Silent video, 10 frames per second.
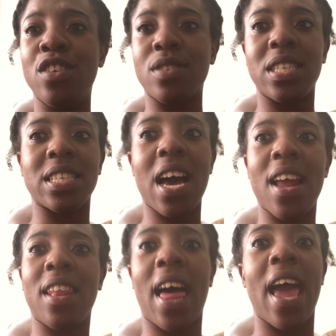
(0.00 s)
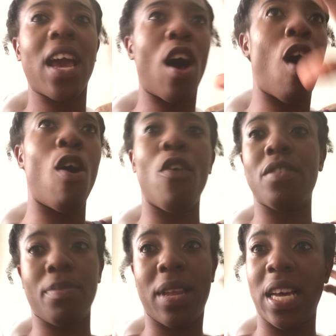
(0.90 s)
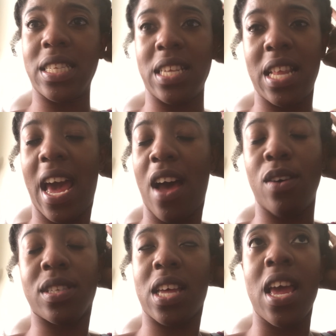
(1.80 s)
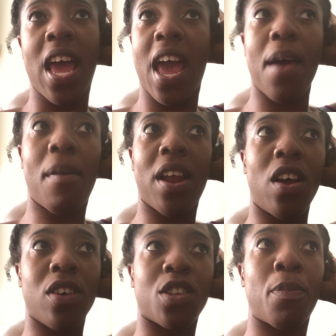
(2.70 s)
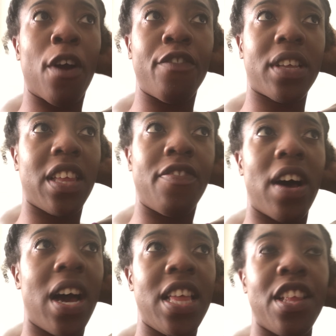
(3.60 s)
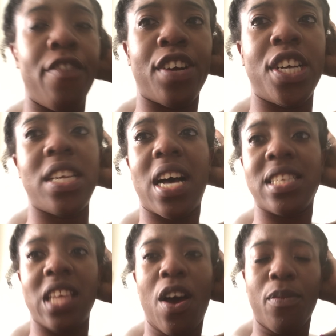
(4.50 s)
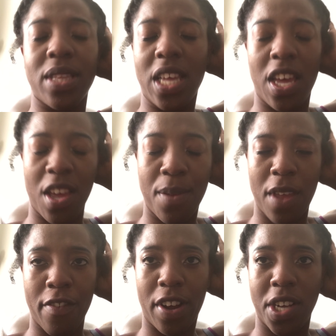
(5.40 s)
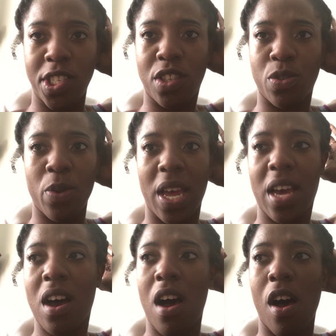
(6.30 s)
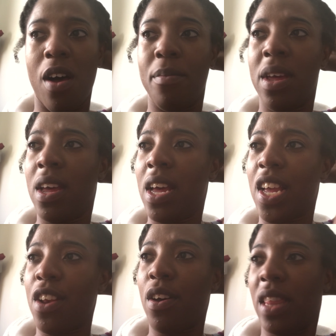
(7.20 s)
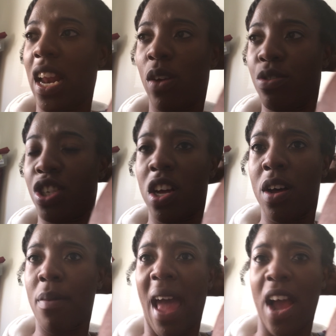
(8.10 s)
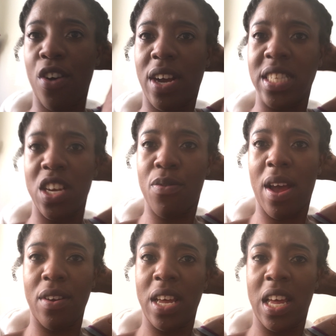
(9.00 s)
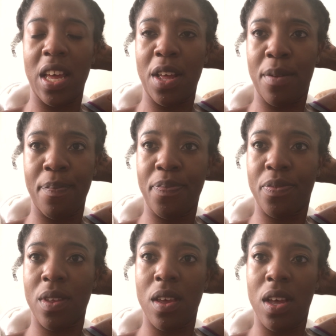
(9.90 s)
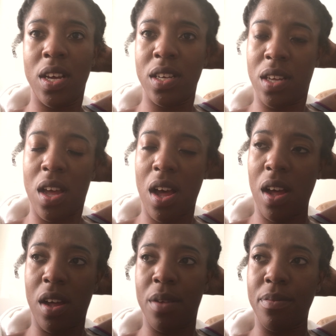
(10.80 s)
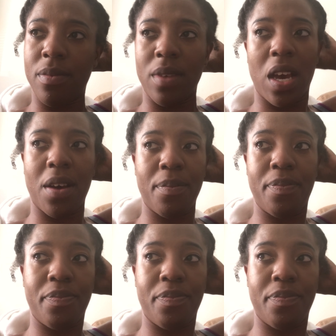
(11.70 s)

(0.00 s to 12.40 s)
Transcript: Hendrix is kind of like all over the place in the house. And my dogs are perfectly fine. They're very docile with him. They're very sweet, calm. You know, they don't jump, act crazy around him. Um, yeah.